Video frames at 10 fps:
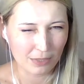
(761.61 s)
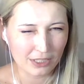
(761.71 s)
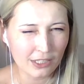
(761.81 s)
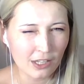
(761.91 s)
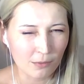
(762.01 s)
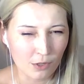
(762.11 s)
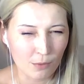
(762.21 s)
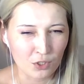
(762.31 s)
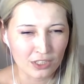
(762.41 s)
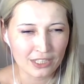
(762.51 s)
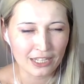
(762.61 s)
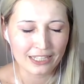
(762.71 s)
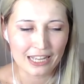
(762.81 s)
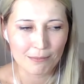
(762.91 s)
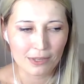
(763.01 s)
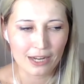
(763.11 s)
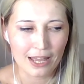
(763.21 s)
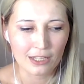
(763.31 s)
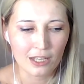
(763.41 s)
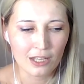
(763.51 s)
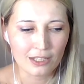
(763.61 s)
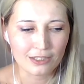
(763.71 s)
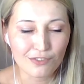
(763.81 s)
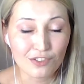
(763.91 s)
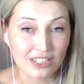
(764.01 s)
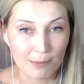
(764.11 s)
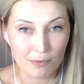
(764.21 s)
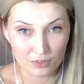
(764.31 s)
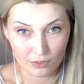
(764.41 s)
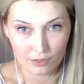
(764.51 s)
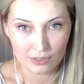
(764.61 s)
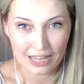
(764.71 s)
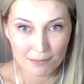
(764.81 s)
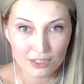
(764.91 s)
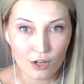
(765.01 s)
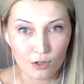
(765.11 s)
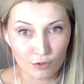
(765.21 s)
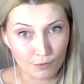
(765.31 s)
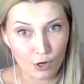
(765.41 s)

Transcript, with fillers: building a community it can be like different type of types of,